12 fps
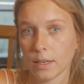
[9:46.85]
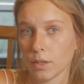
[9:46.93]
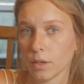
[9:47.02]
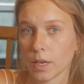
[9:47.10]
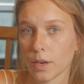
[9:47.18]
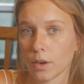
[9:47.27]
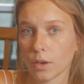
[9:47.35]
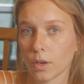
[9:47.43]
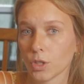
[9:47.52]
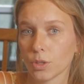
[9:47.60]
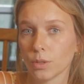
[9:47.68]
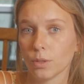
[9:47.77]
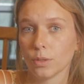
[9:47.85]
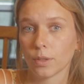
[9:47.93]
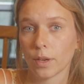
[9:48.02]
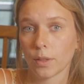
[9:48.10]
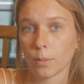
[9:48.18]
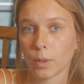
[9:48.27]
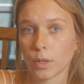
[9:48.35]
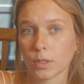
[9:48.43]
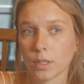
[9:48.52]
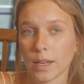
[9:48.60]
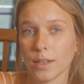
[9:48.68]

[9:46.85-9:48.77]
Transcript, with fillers: and you cannot control the other person.